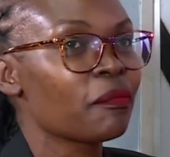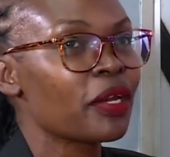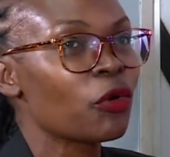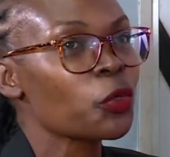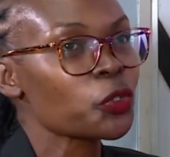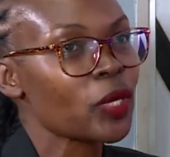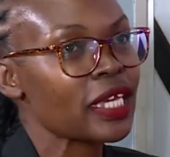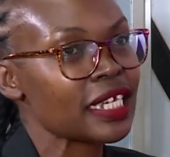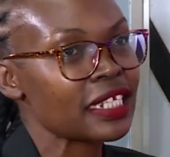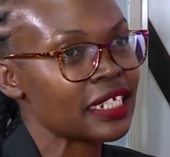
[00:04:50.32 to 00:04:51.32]
But also
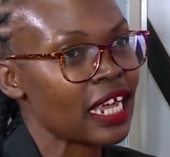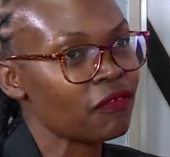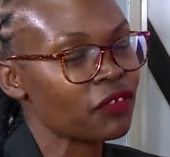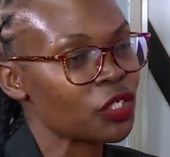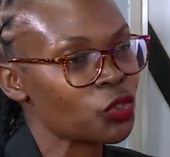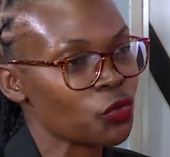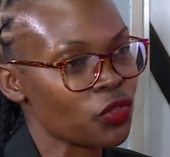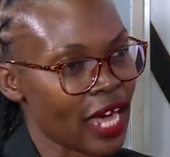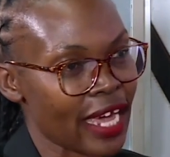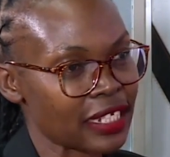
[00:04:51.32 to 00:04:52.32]
as I delve into
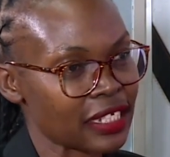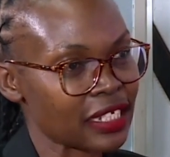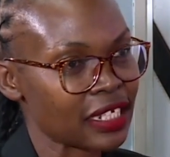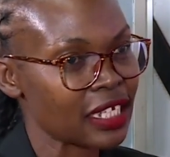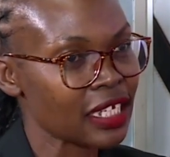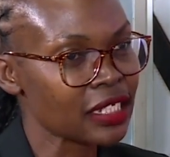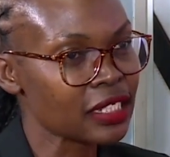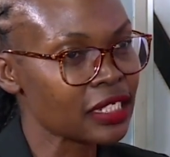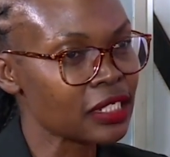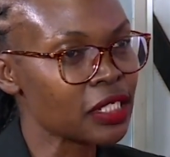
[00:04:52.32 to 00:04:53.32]
that,
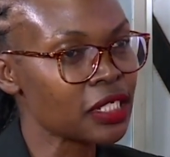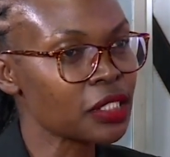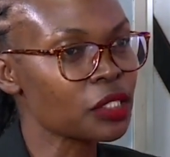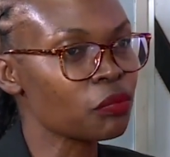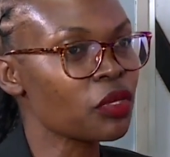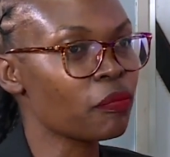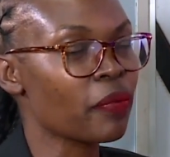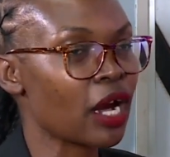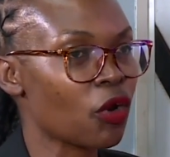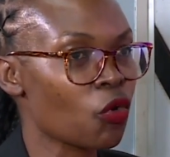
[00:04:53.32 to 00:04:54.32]
it hits me
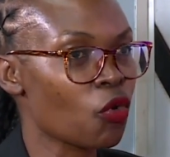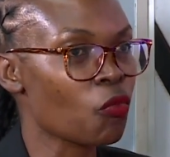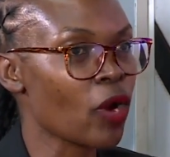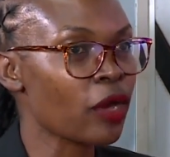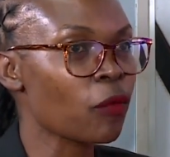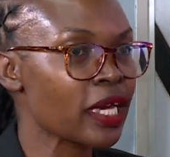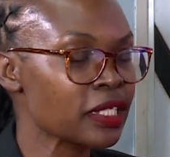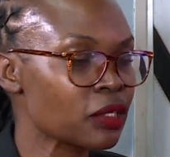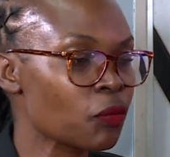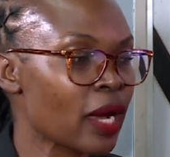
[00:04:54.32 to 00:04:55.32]
back home. Why
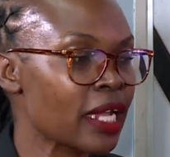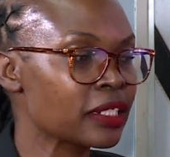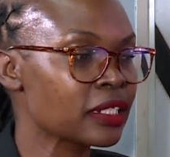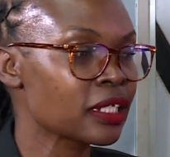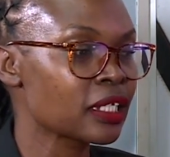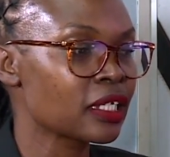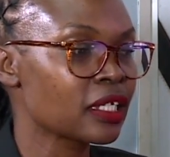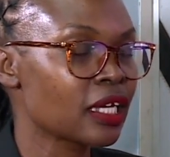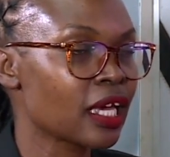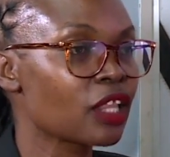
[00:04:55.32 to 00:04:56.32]
is the World
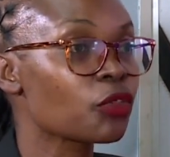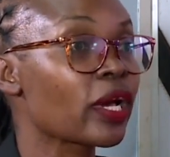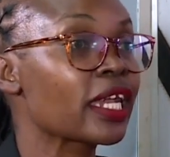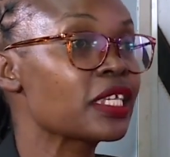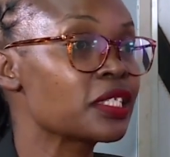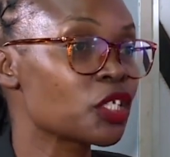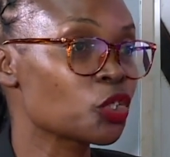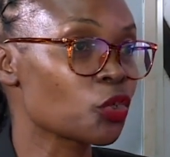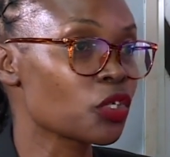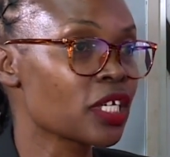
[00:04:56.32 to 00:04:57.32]
Health
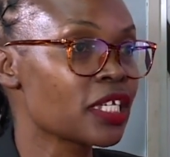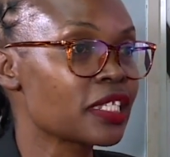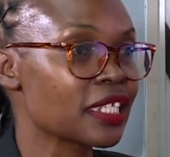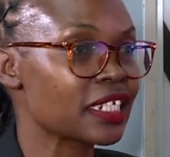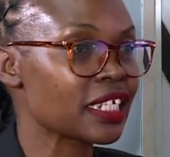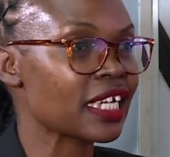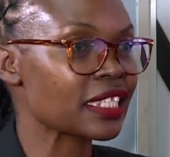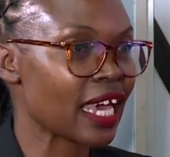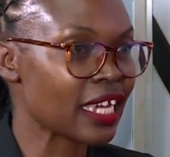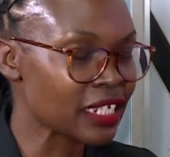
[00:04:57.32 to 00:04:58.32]
Organization setting
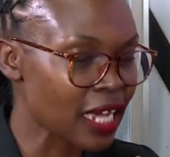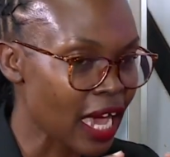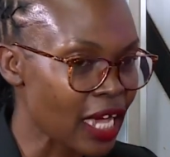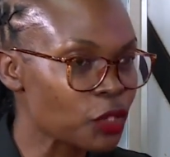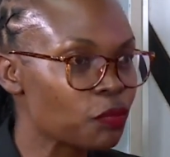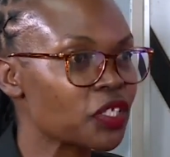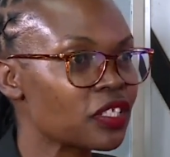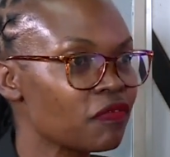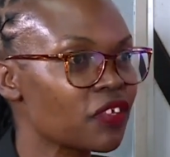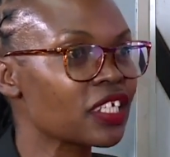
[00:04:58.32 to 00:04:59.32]
aside a
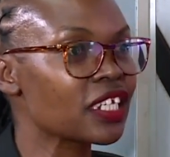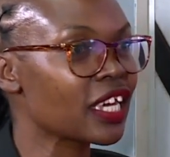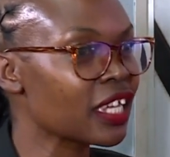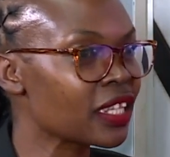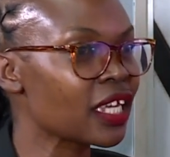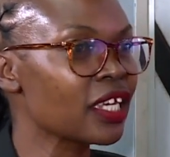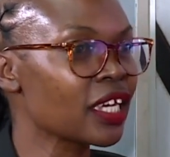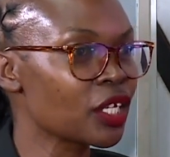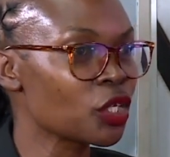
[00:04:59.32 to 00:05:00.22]
specific day in the year